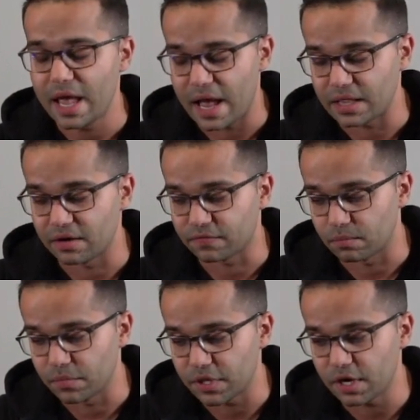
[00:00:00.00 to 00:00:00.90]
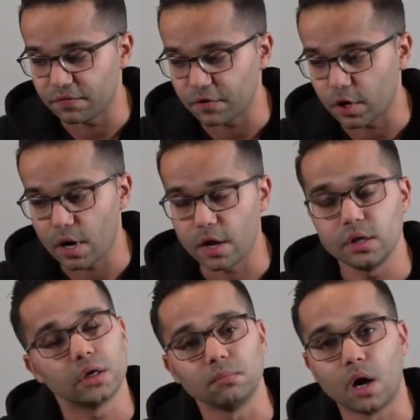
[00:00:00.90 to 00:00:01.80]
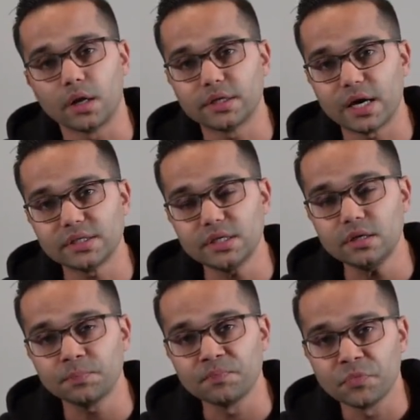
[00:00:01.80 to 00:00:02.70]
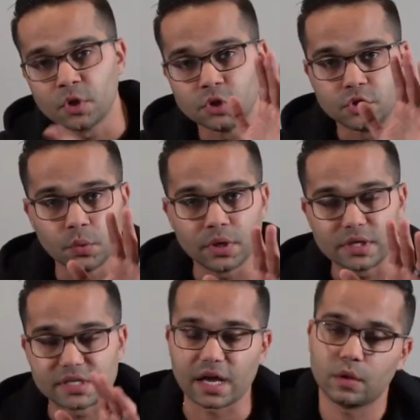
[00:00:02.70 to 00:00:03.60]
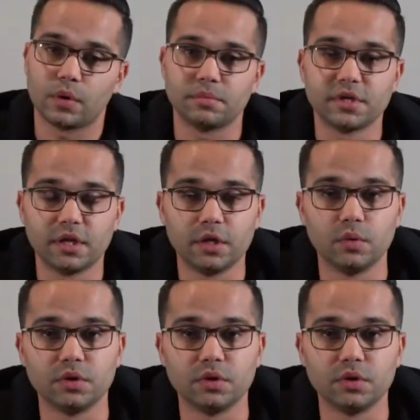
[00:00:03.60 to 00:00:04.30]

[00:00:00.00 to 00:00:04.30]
and then from there, figure out how you can monetize it. Doing exactly what I'm telling you